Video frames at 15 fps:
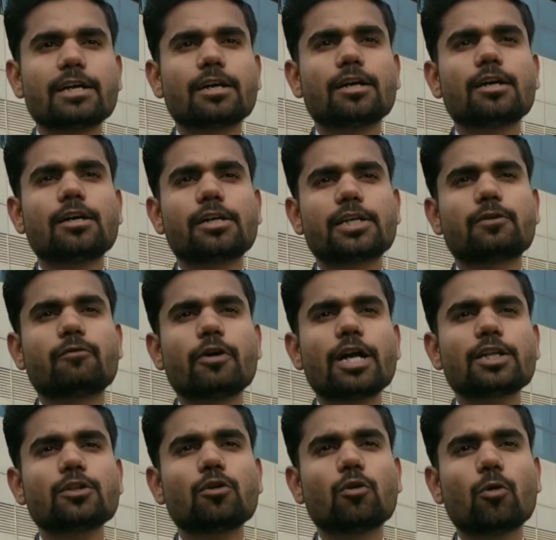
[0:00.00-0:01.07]

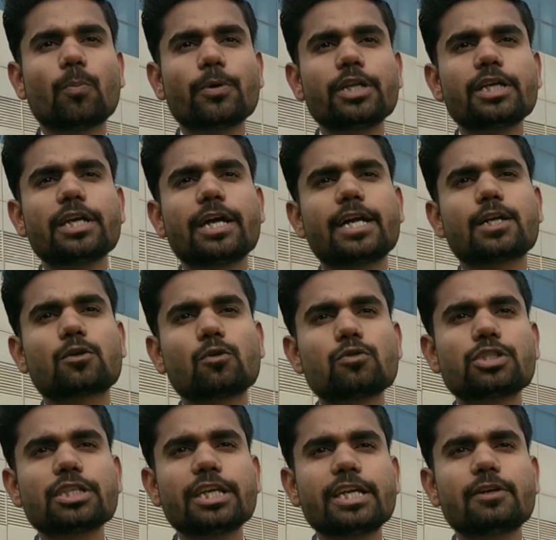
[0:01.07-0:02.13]
the opening and
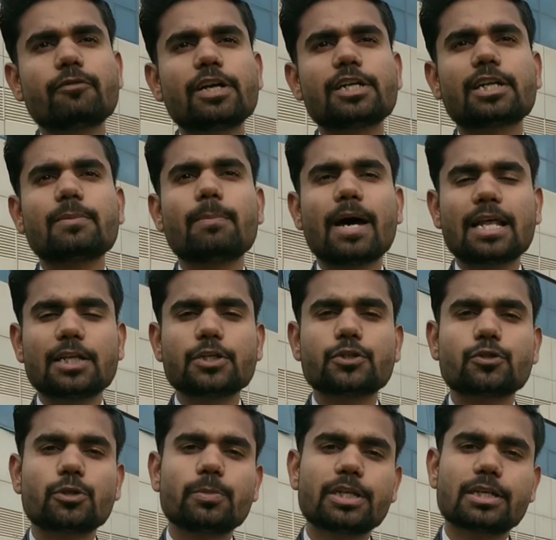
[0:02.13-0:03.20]
closing inventory balance
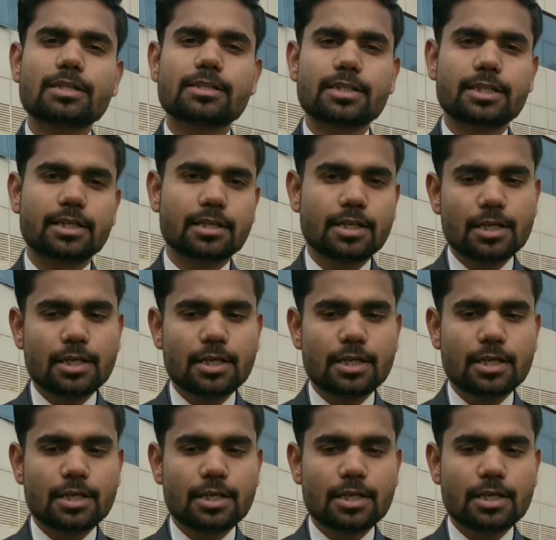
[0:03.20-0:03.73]
should be considered.